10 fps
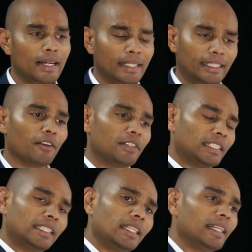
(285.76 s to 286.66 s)
instead of
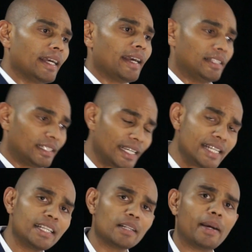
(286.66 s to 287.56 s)
just sitting there and just
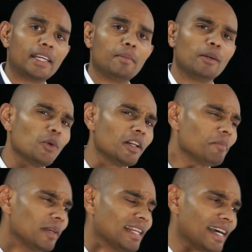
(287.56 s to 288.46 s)
eating the Maggi Mee, wouldn't
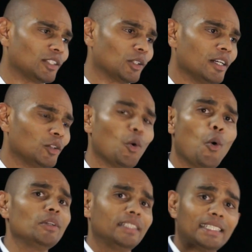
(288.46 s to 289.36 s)
it be nice to
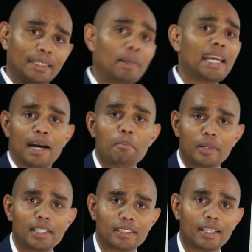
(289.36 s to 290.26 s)
own these big
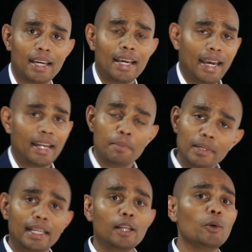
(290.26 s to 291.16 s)
companies? And let
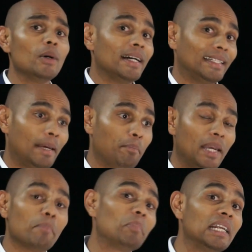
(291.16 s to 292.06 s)
me tell you, they
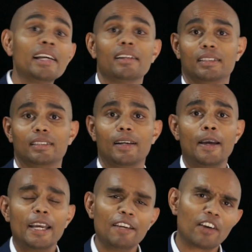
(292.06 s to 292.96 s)
pay billions.
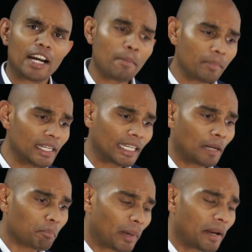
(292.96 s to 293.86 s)
If a company
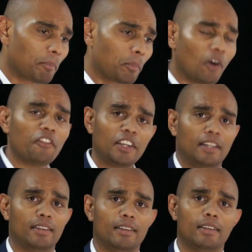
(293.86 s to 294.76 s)
can pay profit